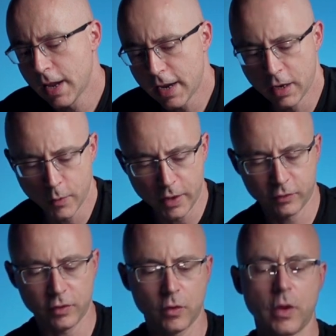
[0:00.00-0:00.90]
Anyway,
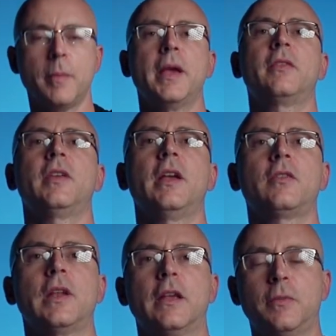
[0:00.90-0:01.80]
so it makes
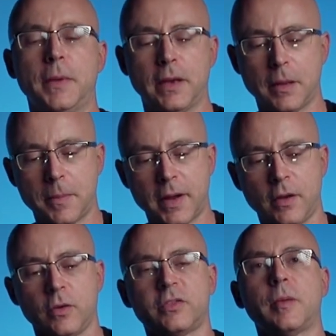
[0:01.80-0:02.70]
sense like spending the money
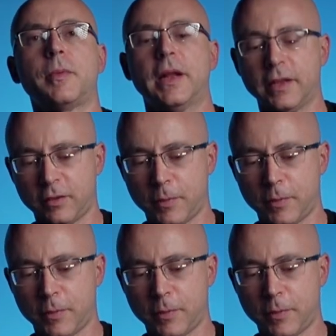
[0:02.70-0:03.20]
on something like this,